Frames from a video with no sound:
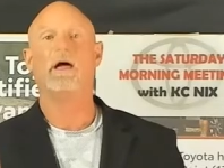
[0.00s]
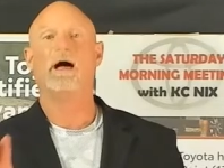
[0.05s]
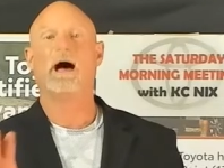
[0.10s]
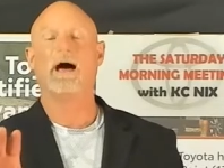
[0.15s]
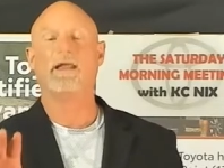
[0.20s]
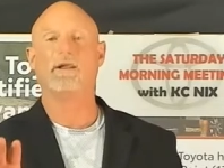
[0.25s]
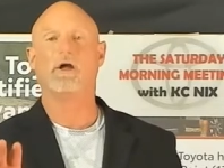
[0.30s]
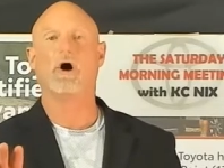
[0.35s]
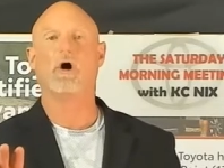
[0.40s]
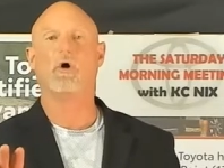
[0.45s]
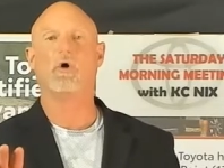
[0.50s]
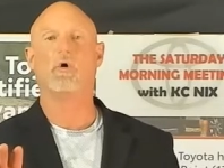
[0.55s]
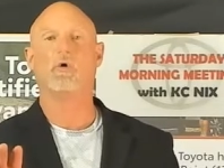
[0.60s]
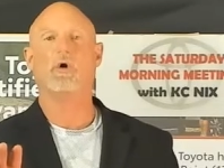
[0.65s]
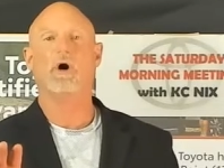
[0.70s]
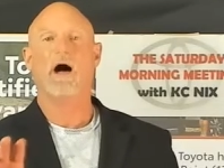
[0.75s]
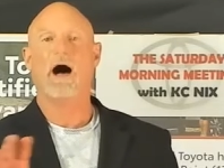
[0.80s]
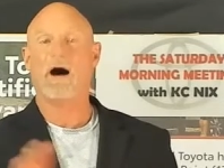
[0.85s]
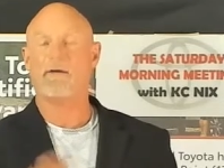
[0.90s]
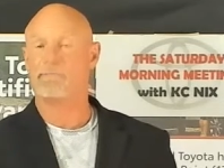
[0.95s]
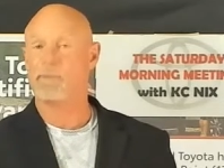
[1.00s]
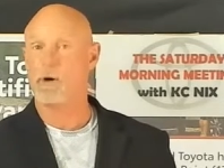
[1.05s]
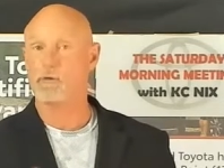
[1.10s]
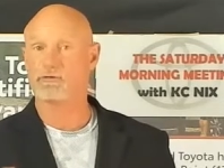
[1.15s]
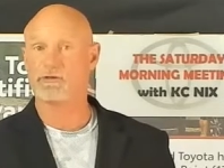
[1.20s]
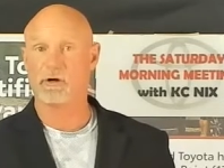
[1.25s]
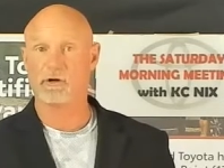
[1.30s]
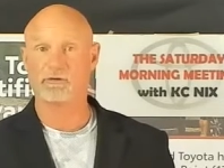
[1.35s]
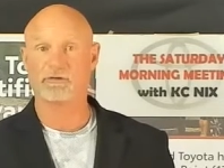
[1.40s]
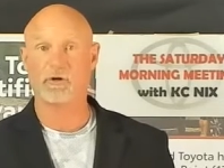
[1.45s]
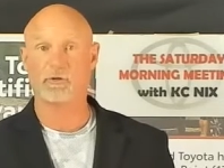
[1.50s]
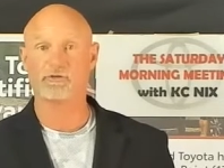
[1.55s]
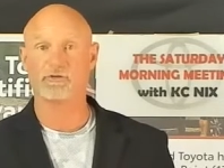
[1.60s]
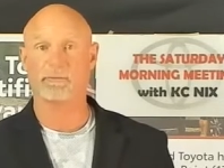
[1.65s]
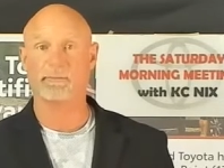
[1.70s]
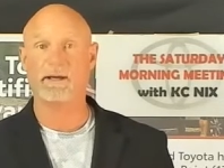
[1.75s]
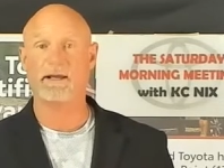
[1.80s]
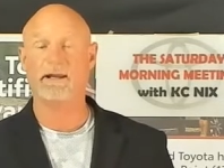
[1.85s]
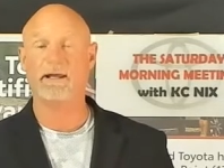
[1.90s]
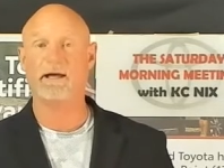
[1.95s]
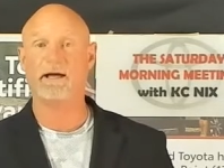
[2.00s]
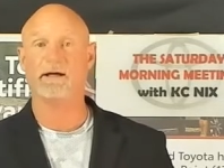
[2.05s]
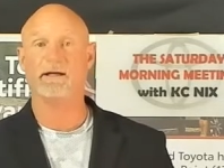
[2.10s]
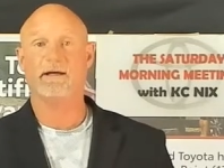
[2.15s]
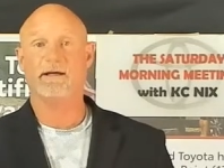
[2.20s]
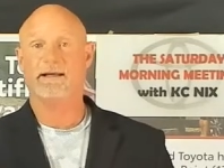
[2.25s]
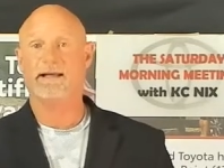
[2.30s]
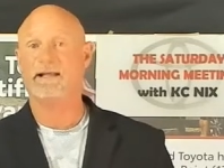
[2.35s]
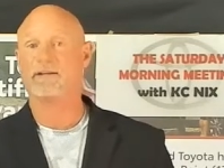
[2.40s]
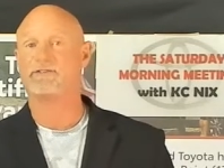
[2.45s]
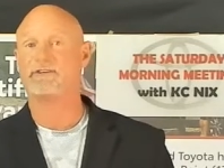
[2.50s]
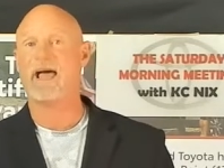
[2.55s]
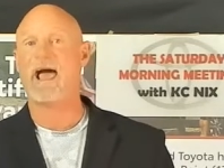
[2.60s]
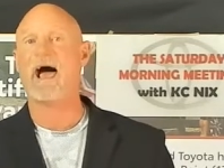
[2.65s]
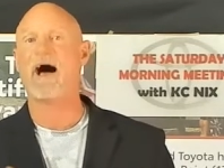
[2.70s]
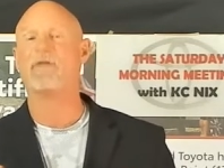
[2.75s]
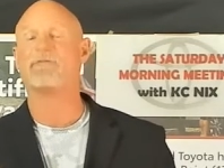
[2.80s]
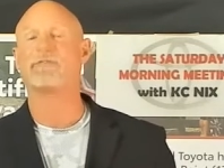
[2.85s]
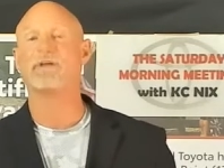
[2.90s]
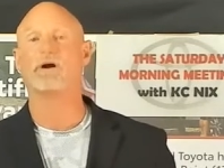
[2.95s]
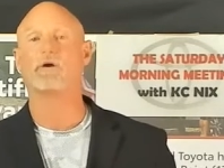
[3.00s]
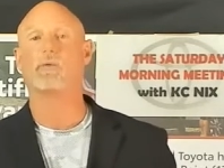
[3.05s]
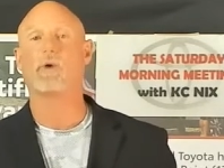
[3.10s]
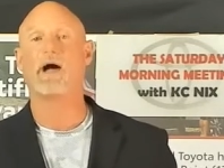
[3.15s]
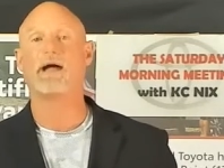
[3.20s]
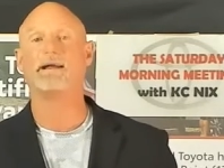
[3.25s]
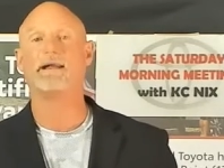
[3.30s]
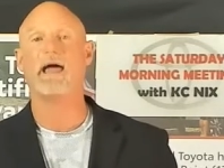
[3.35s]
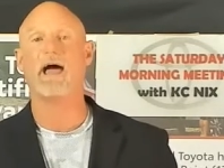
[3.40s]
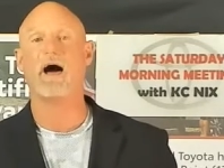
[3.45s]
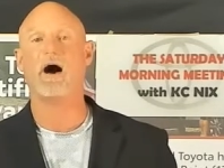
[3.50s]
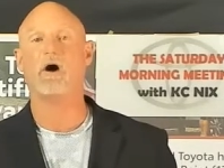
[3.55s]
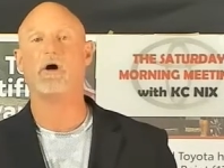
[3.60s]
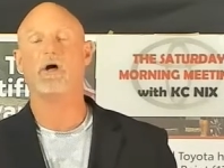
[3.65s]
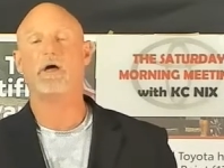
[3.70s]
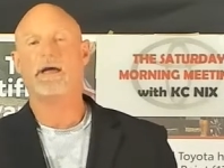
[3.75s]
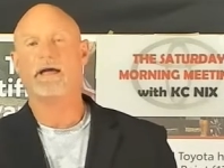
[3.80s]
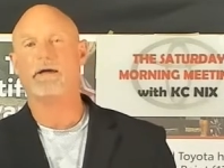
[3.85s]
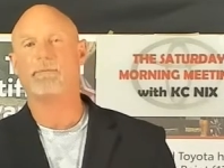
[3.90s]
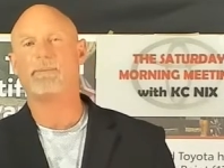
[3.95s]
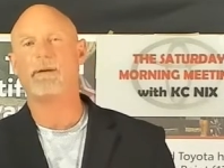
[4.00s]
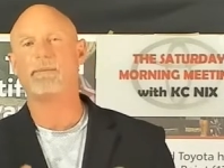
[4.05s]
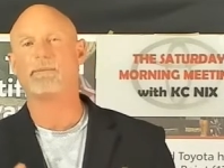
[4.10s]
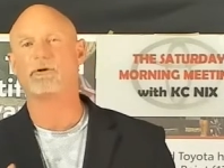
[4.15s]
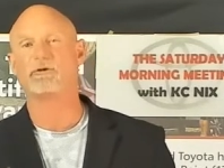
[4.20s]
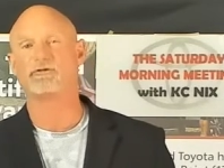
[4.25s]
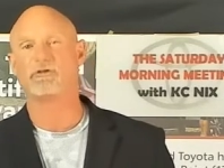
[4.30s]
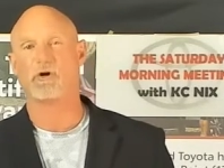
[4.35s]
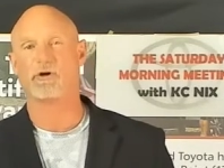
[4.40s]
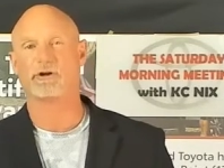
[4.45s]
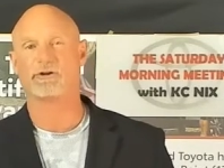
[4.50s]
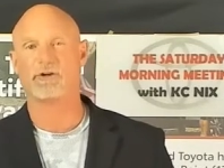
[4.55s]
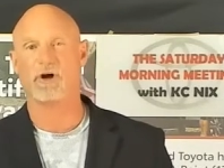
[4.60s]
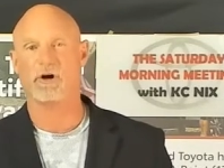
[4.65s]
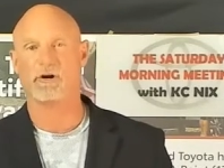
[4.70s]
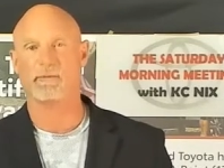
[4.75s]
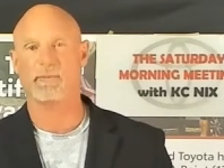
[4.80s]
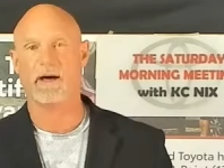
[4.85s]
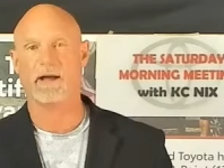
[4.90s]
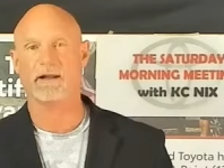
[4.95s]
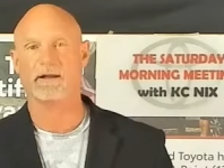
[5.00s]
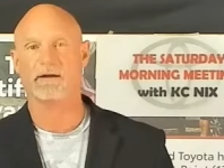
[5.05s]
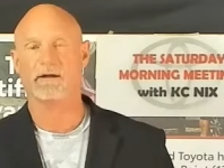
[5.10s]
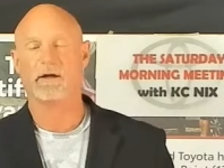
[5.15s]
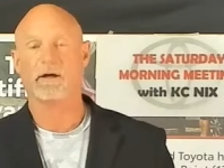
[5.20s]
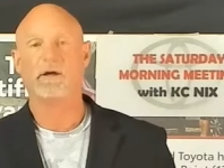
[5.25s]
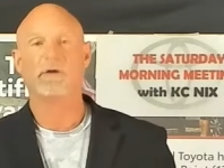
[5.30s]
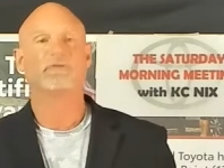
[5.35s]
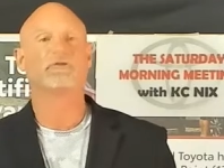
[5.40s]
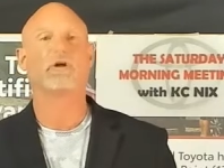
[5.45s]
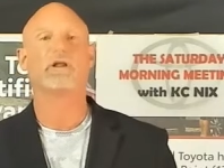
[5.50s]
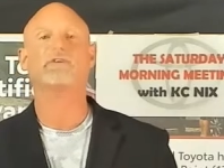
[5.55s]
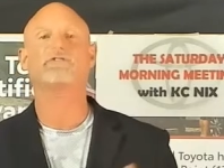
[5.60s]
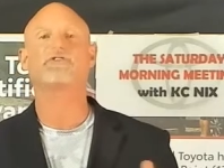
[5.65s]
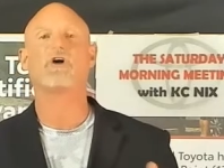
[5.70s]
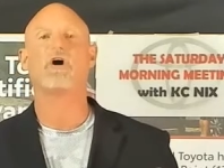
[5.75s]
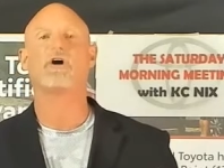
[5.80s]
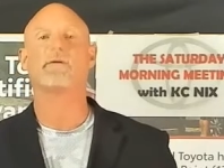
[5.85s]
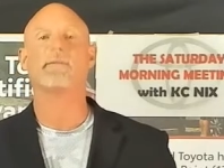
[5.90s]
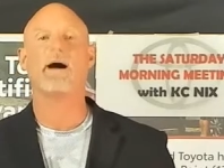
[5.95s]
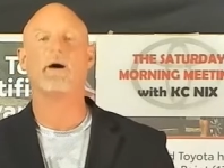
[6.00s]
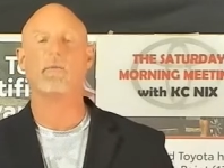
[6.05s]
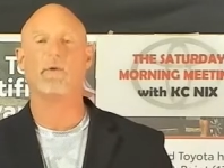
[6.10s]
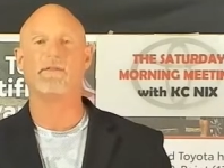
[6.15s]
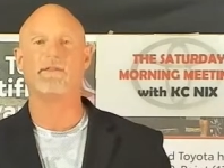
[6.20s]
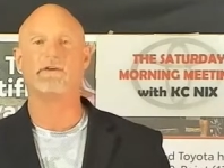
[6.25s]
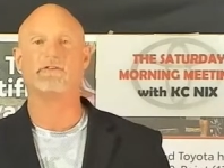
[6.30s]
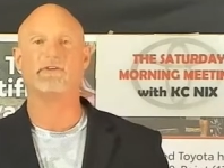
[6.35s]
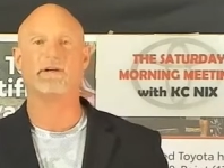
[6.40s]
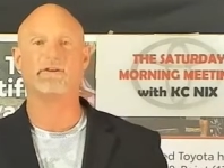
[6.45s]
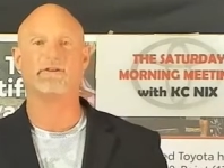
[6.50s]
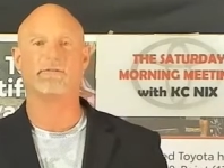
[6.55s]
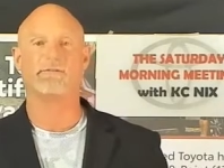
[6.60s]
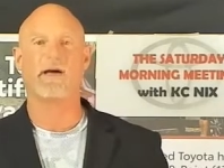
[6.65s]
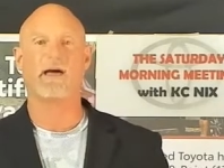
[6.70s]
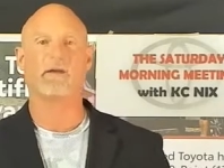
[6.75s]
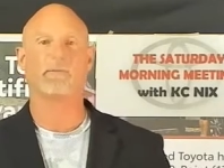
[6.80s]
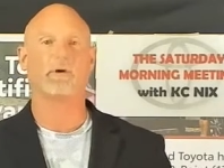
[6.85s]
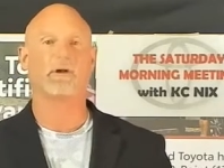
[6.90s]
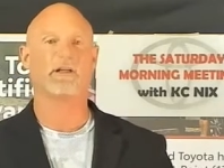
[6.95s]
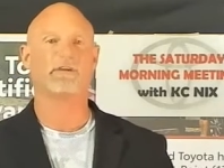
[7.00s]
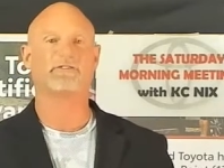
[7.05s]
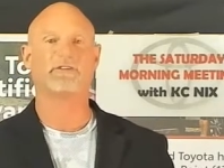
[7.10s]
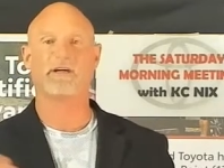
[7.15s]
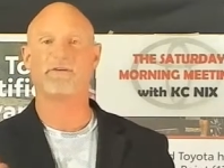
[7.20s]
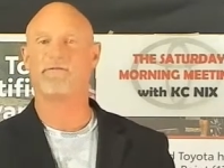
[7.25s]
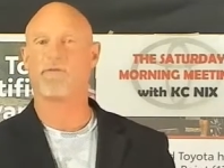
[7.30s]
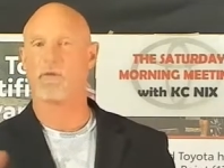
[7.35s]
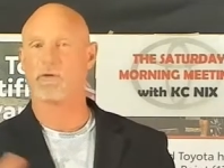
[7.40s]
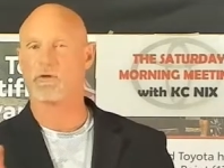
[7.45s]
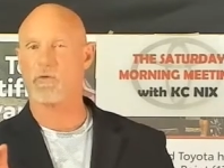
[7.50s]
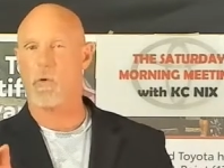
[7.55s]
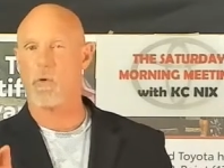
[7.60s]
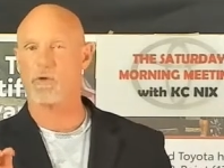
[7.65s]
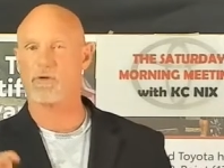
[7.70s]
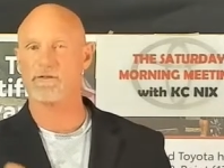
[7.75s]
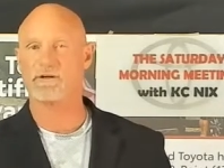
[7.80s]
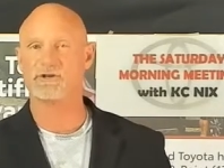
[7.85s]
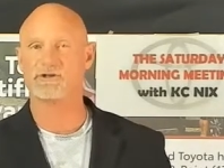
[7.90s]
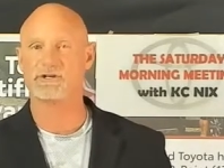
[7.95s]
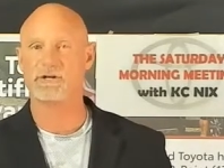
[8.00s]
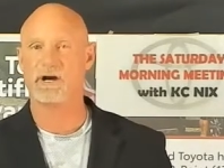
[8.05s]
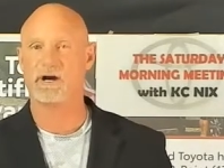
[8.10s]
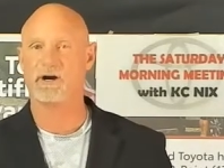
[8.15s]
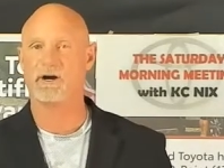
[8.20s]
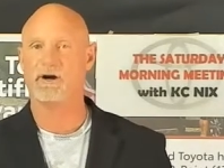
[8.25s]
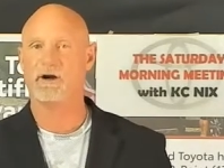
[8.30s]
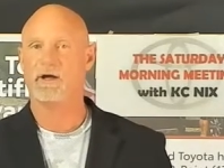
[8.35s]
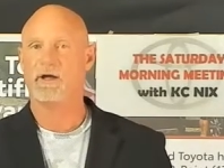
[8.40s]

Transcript: I know I posted on social media. It's out there right now, and people are starting to talk about it. So let's talk about when this thing's available. Let's say fourth quarter this year.